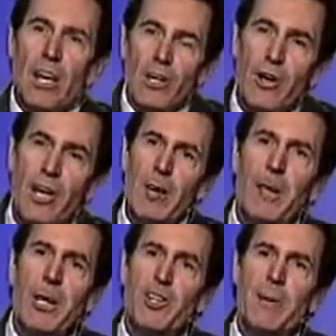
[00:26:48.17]
You're here
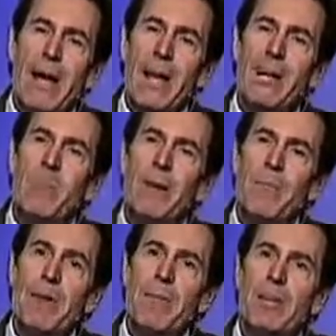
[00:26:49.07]
because you made a
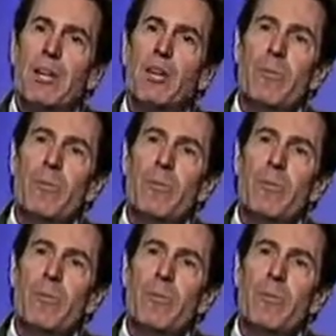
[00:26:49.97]
commitment. You